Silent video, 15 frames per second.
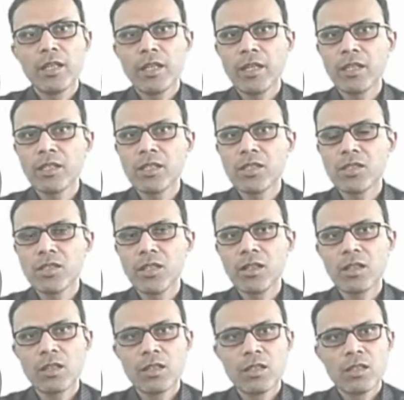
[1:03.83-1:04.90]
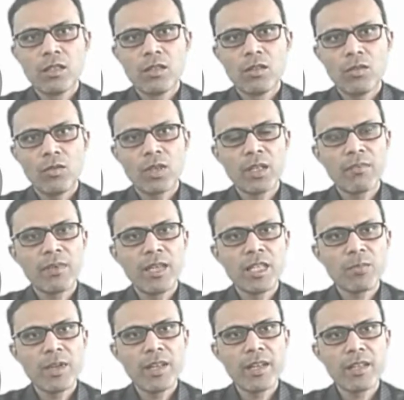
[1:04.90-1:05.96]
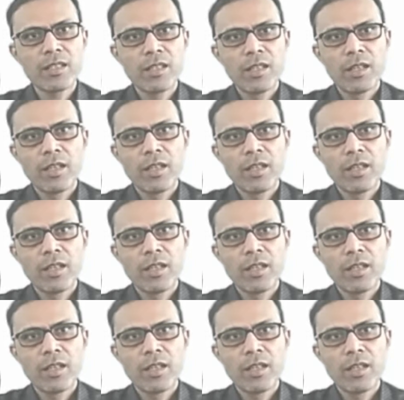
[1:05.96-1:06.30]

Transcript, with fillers: in the chuck or a face plate,